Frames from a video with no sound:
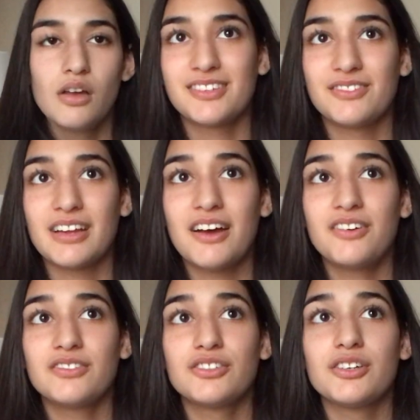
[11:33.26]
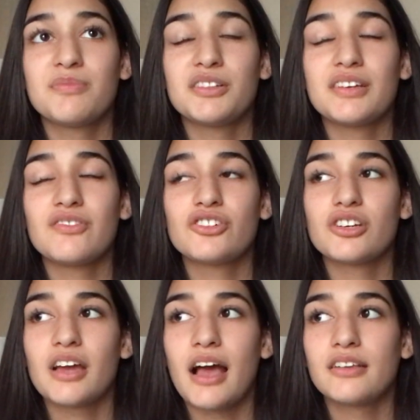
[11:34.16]
So now she believes
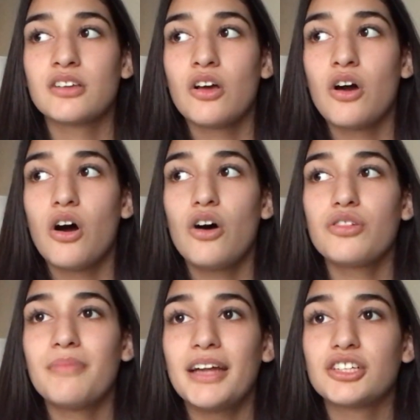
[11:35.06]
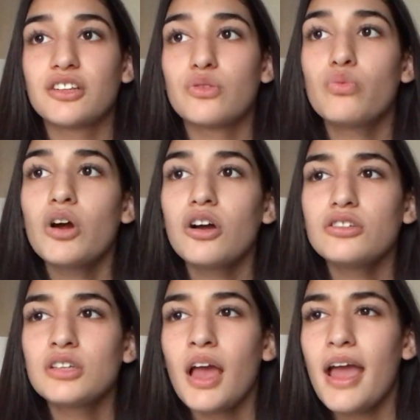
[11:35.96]
she has all the magic in the
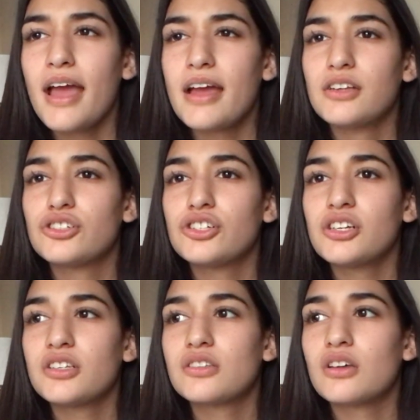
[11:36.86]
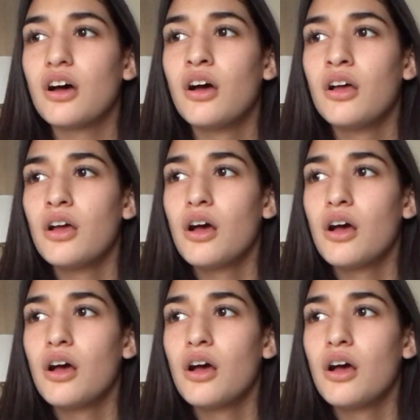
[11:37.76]
world, and she is the